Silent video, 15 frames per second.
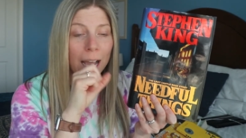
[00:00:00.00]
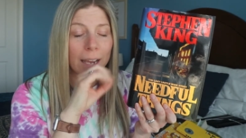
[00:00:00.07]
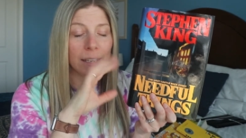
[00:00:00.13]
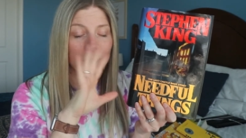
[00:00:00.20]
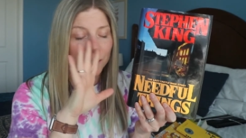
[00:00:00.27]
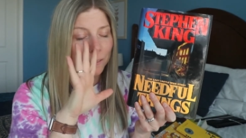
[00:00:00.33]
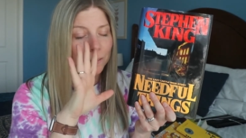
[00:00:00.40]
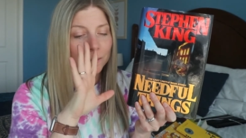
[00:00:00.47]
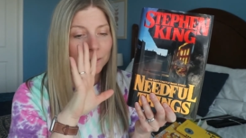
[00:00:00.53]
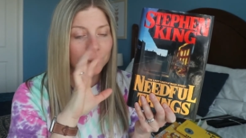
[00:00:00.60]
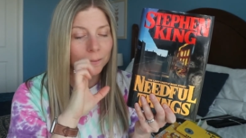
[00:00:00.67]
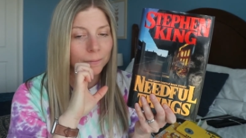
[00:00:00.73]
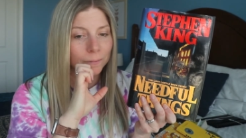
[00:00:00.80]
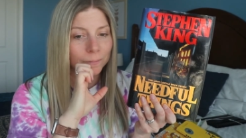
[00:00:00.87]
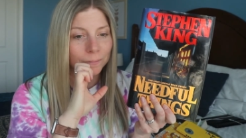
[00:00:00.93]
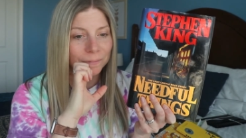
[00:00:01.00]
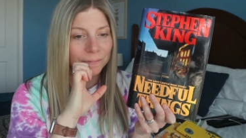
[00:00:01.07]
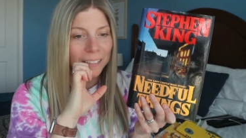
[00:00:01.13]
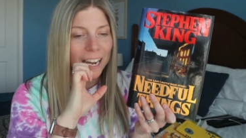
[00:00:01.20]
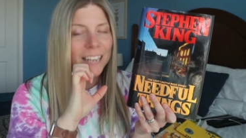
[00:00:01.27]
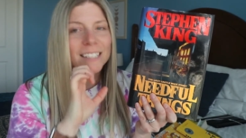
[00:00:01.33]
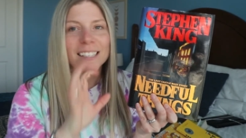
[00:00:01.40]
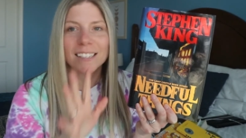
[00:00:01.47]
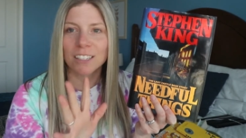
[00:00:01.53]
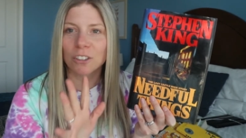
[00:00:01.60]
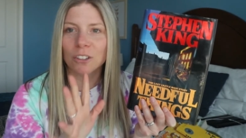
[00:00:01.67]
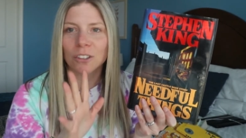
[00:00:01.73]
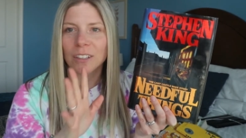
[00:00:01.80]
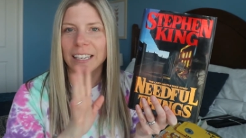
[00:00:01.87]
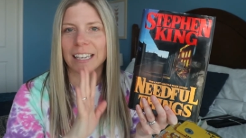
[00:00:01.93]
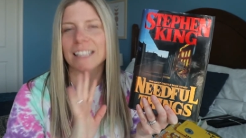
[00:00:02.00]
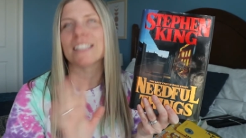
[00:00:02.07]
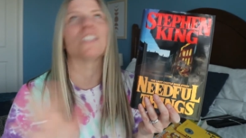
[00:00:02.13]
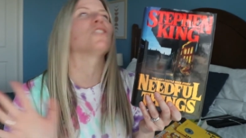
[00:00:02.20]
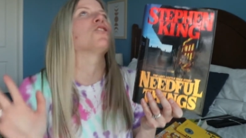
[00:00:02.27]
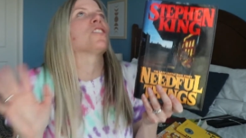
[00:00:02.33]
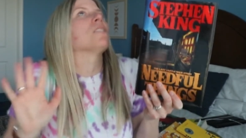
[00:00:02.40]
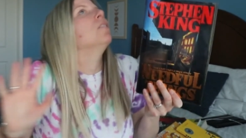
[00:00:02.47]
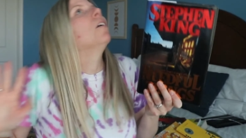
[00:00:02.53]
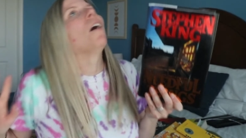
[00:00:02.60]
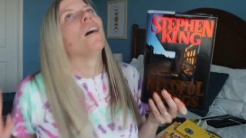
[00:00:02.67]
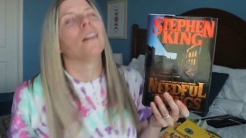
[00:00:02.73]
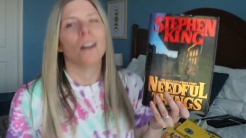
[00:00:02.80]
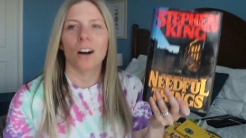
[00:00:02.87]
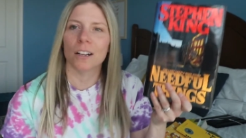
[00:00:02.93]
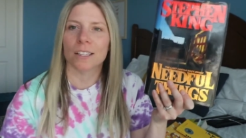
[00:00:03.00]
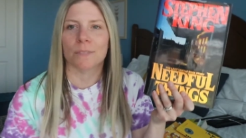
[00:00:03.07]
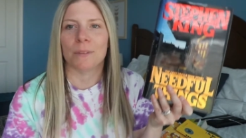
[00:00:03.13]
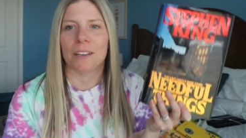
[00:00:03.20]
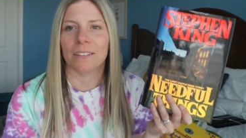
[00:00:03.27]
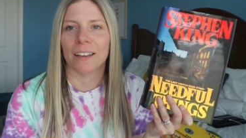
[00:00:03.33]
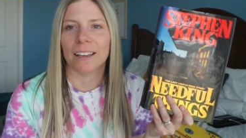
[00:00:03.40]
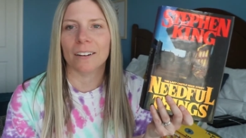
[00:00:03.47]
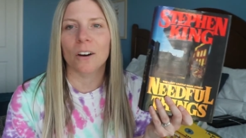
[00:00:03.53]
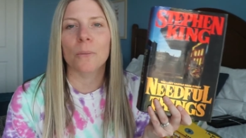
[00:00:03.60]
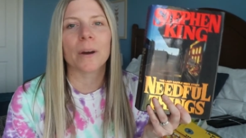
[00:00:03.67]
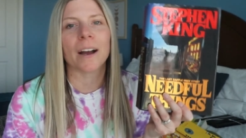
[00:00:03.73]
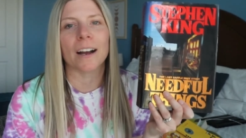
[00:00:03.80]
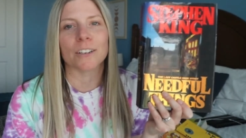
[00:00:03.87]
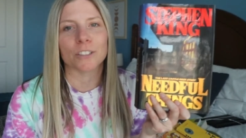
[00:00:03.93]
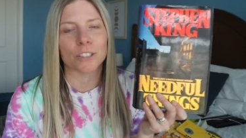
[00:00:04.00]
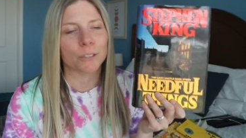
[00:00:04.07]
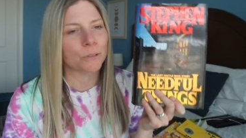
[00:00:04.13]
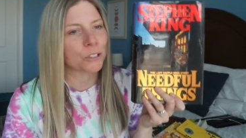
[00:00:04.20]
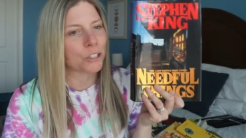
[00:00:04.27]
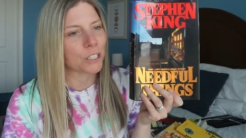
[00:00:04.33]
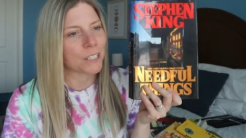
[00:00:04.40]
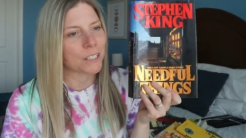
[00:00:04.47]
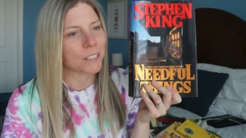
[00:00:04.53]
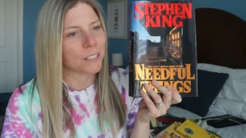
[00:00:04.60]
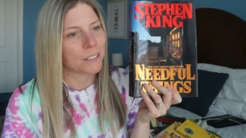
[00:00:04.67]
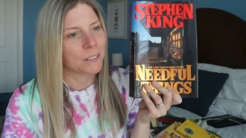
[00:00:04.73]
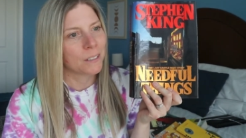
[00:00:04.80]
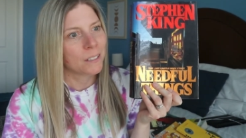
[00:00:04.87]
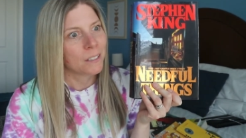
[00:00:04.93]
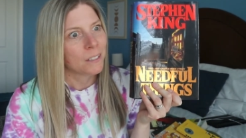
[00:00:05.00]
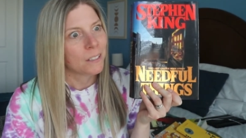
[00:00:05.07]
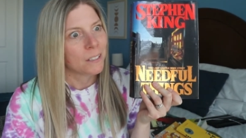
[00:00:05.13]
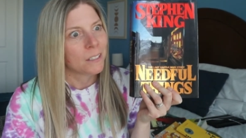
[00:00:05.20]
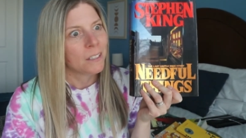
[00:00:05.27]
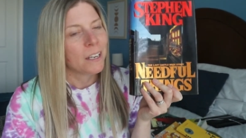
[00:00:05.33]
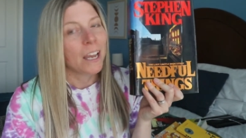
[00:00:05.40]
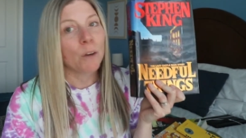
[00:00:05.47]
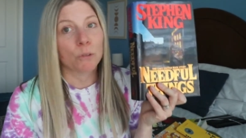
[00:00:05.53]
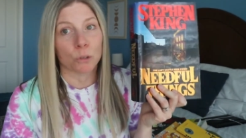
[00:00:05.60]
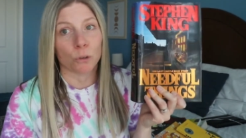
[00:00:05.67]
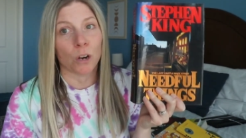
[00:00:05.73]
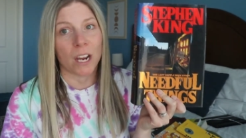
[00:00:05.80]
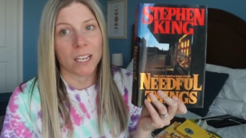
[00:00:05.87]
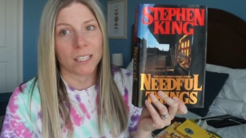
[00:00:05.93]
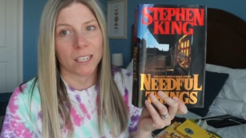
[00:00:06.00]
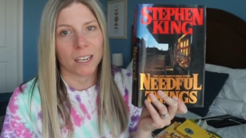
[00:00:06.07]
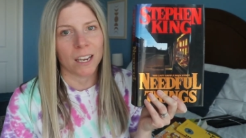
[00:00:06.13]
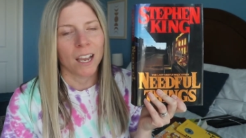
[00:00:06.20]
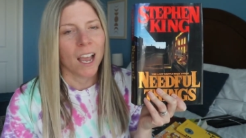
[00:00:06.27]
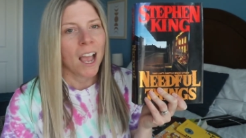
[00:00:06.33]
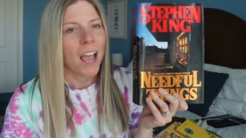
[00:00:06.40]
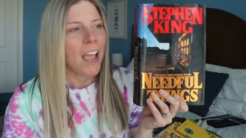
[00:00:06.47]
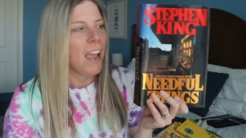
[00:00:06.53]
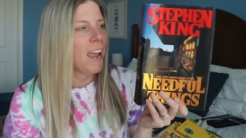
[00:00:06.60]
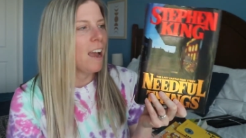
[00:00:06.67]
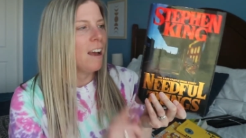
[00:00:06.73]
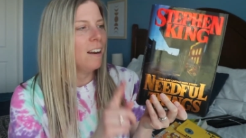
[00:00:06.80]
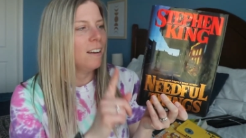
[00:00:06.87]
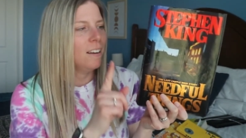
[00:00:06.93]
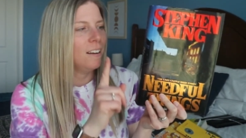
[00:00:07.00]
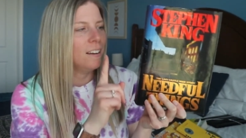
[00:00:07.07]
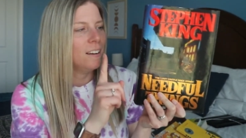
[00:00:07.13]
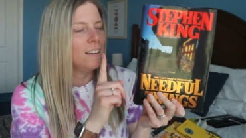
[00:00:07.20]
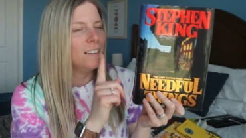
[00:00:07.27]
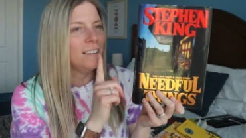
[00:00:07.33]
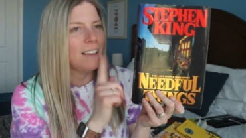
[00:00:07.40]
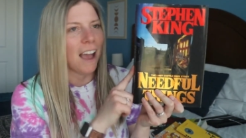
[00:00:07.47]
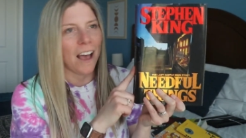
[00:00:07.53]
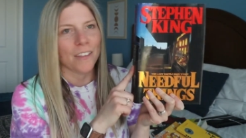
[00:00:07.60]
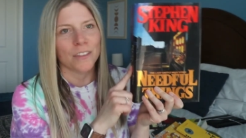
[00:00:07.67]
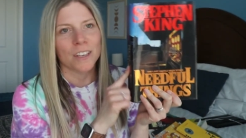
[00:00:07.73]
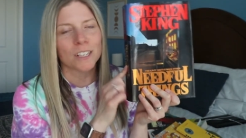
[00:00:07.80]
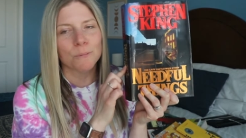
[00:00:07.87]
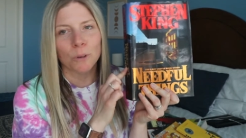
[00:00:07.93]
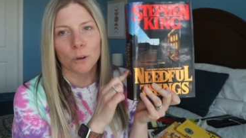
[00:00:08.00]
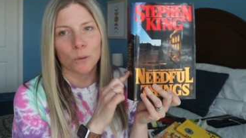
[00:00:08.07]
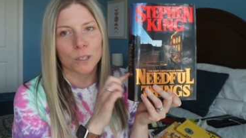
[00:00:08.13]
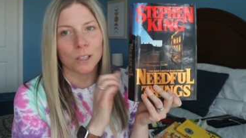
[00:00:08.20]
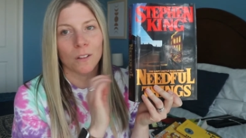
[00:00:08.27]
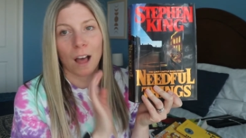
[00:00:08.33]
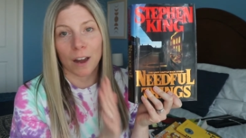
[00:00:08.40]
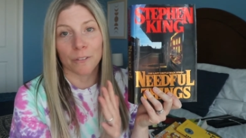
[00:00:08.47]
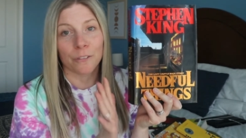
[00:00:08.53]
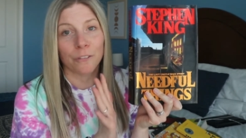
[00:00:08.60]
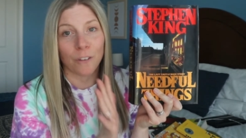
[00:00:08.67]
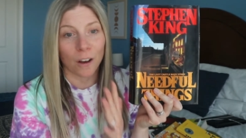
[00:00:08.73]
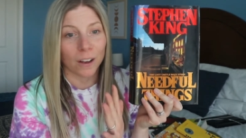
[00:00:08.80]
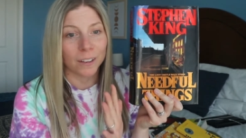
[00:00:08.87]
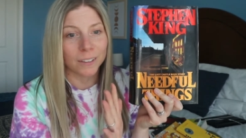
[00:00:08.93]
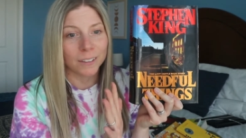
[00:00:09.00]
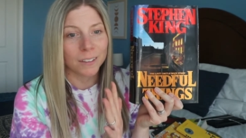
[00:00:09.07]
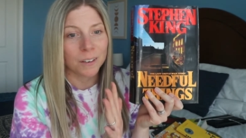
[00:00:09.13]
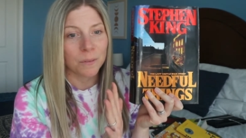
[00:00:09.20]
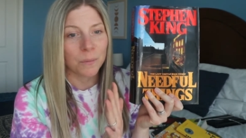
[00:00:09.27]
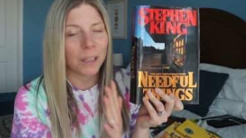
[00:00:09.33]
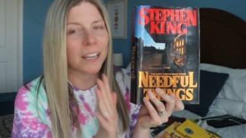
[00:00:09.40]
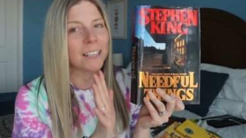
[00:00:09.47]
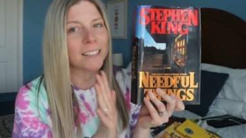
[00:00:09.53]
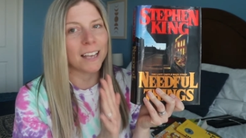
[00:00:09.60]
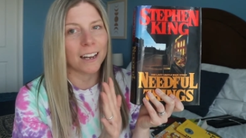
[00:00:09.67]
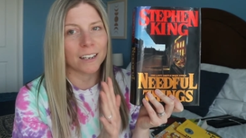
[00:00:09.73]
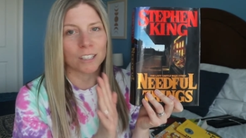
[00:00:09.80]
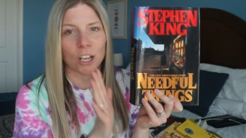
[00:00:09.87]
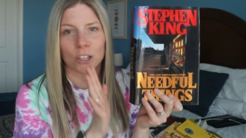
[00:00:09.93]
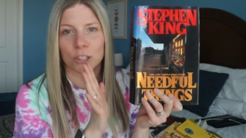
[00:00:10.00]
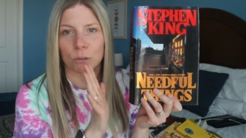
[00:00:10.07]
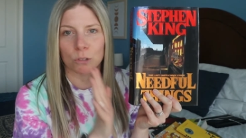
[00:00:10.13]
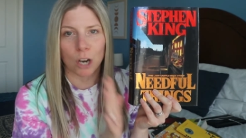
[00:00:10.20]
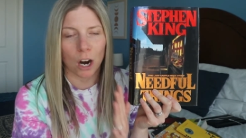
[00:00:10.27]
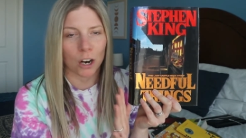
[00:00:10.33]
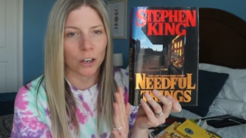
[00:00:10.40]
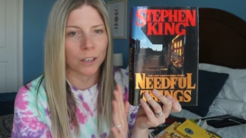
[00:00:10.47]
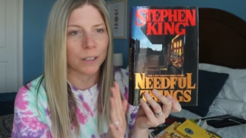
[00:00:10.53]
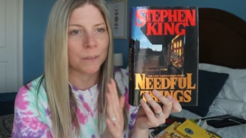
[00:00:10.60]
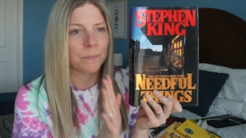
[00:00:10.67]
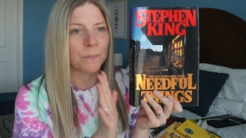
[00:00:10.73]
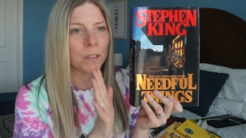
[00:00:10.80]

I I still like it still just ugh, haunts me. Like, oh my gosh, it was just it was crazy. And yeah, this book was a lot of fun. But like I said, it's also dark,